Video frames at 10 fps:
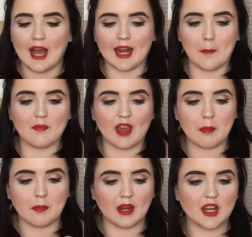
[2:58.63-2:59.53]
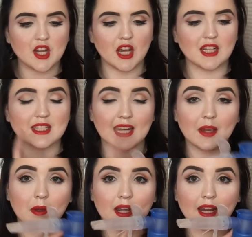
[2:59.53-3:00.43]
and it turns the
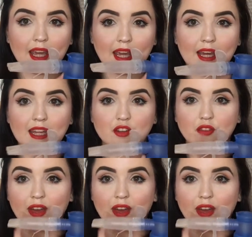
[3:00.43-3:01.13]
liquid in here into